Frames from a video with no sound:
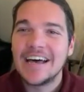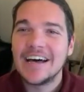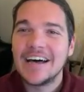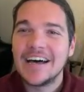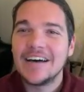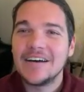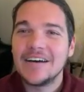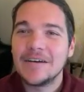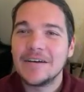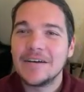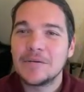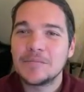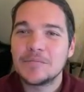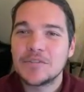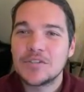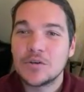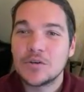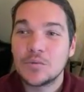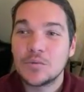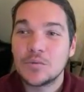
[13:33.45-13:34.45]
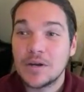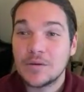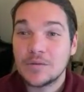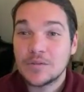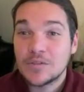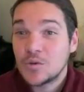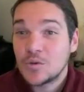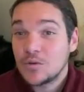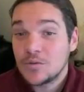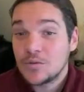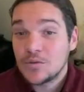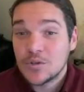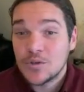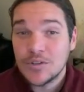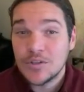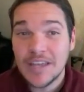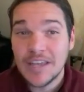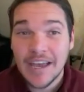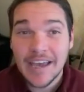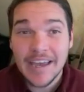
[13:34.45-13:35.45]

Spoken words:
So when I was 12 years old,